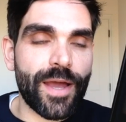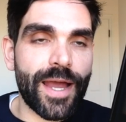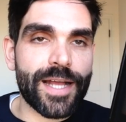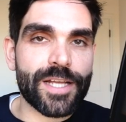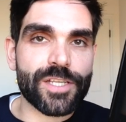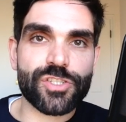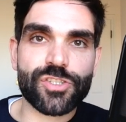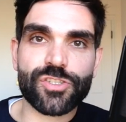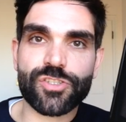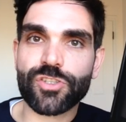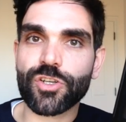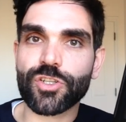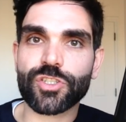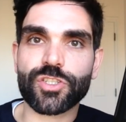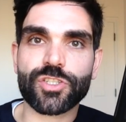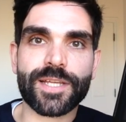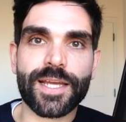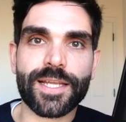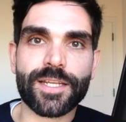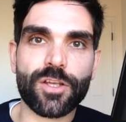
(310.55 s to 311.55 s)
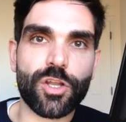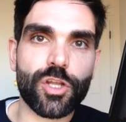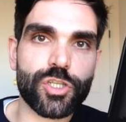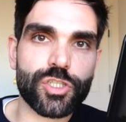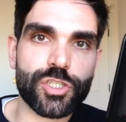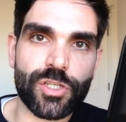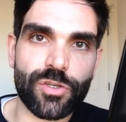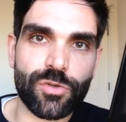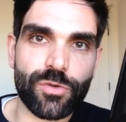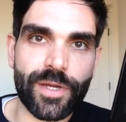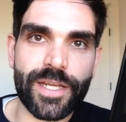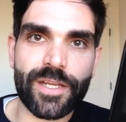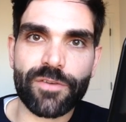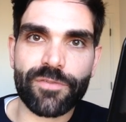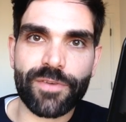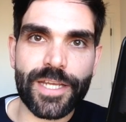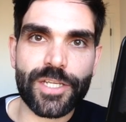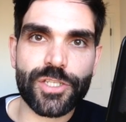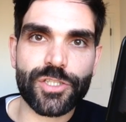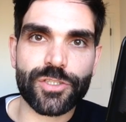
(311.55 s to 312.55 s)
has such technological
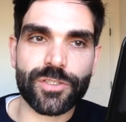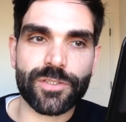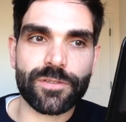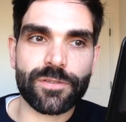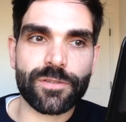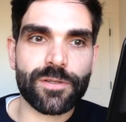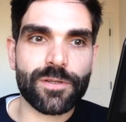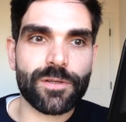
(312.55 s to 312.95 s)
innovation.